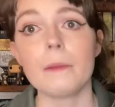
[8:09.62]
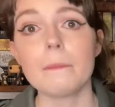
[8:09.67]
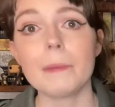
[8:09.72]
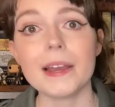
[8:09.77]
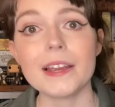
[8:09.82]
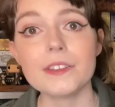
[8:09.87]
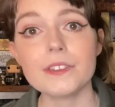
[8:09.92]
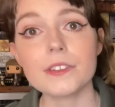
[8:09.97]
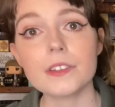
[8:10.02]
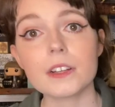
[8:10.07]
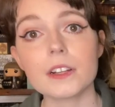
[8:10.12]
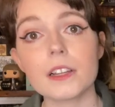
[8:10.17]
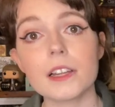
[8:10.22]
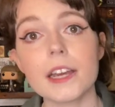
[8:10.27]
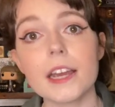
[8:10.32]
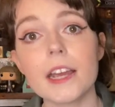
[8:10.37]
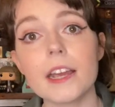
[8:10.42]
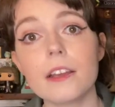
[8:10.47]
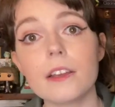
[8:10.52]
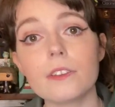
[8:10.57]

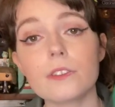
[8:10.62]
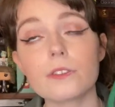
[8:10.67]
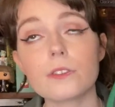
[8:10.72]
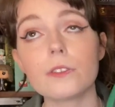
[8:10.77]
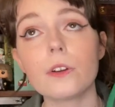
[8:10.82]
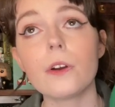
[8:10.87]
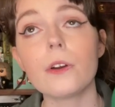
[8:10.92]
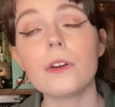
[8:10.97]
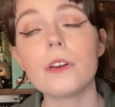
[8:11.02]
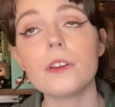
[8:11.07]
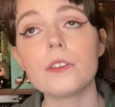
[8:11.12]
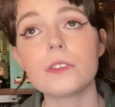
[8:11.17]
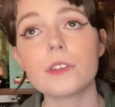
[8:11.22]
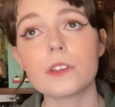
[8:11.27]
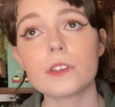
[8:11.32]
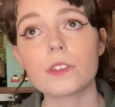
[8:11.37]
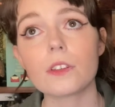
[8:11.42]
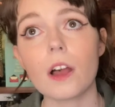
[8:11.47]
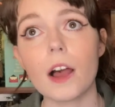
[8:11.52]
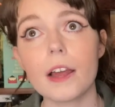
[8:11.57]
basically, Snow is
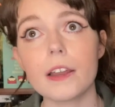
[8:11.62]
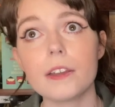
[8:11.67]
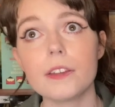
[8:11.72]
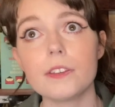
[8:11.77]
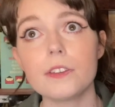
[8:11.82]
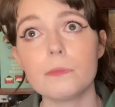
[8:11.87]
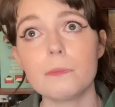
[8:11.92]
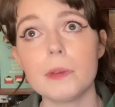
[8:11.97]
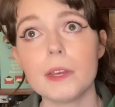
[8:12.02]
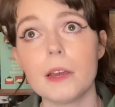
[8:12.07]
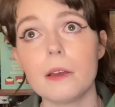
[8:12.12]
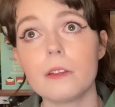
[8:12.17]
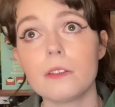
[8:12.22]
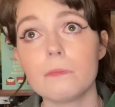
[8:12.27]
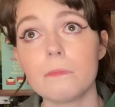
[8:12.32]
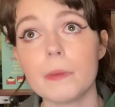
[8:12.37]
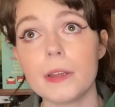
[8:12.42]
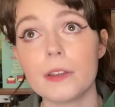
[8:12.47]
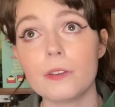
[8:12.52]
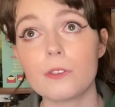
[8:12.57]
excited to be a
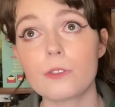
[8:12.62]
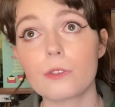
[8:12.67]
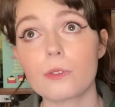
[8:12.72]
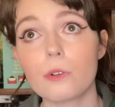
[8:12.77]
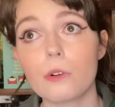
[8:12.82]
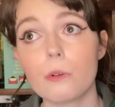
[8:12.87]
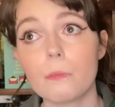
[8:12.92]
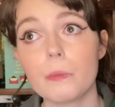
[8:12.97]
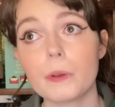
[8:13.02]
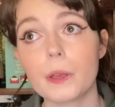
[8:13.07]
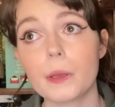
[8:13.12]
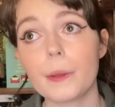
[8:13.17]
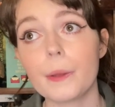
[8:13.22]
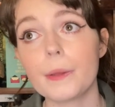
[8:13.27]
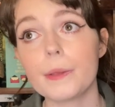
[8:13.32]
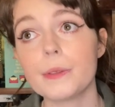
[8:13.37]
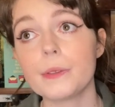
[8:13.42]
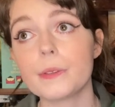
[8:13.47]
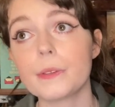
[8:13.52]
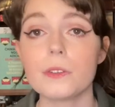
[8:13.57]
mentor
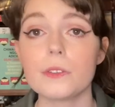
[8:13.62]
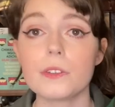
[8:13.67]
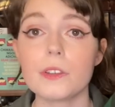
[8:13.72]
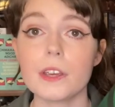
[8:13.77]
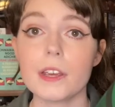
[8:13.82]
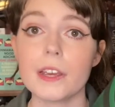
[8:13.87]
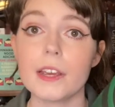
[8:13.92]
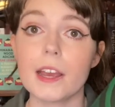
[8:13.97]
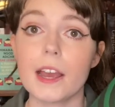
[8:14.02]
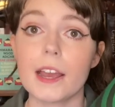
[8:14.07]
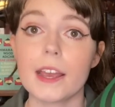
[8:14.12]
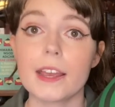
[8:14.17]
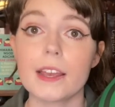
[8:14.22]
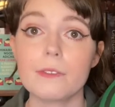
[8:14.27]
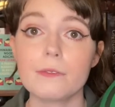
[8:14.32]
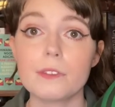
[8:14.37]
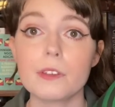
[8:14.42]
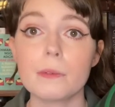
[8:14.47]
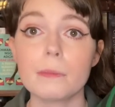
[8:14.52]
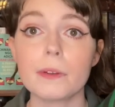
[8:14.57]
because it
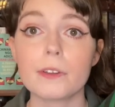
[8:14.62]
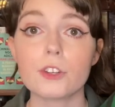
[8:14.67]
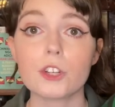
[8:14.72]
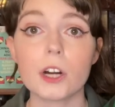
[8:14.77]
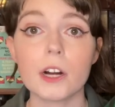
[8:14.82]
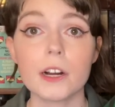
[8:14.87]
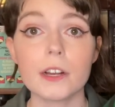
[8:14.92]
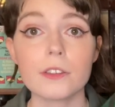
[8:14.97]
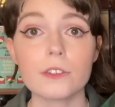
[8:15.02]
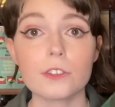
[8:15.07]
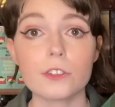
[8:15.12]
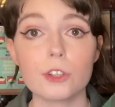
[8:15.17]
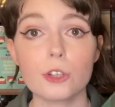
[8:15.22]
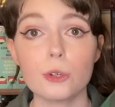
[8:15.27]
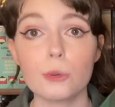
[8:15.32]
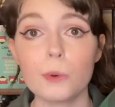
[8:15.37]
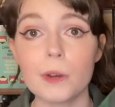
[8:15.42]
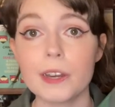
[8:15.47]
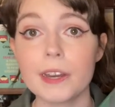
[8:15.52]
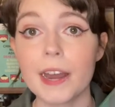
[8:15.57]
gives him a chance
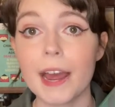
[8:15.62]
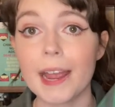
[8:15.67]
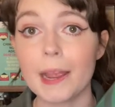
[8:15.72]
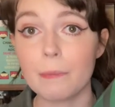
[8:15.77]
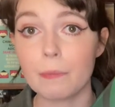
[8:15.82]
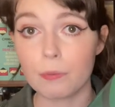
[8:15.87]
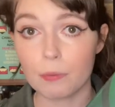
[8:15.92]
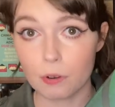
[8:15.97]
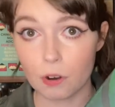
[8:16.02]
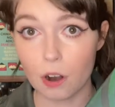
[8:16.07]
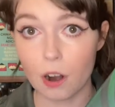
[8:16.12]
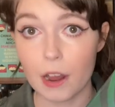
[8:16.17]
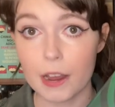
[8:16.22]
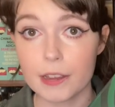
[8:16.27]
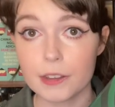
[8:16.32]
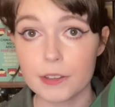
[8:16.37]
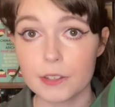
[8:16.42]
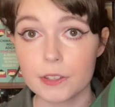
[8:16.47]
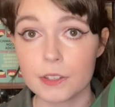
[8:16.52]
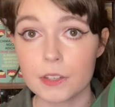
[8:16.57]
to win a
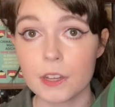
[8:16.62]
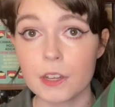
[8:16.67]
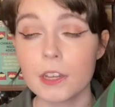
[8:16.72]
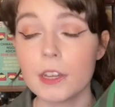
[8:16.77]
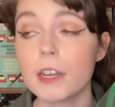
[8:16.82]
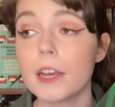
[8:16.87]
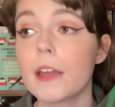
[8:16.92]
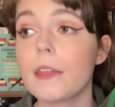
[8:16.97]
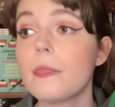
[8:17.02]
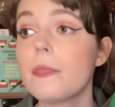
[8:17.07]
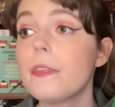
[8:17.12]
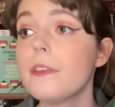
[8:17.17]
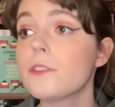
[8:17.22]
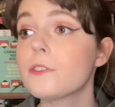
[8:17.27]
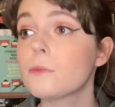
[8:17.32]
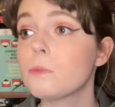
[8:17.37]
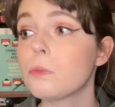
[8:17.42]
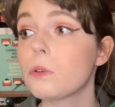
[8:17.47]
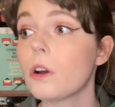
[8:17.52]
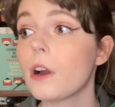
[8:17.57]
prize. And
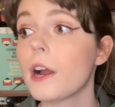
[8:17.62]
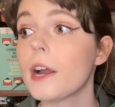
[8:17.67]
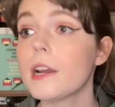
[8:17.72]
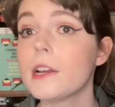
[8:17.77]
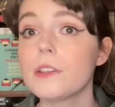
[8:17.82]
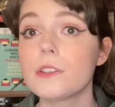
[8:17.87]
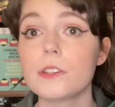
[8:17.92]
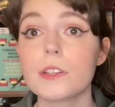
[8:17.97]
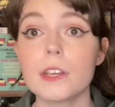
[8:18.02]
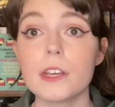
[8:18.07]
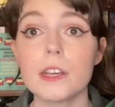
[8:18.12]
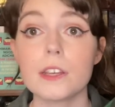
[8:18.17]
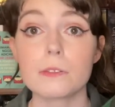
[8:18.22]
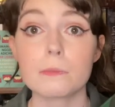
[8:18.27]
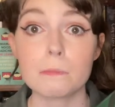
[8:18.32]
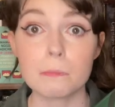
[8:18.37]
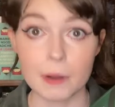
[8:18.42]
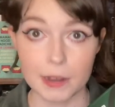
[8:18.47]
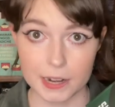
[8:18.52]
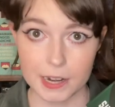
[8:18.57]
this prize is
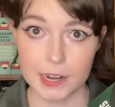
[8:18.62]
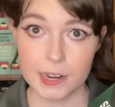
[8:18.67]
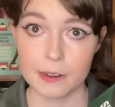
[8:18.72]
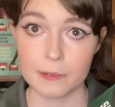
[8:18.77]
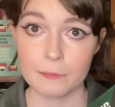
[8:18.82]
money,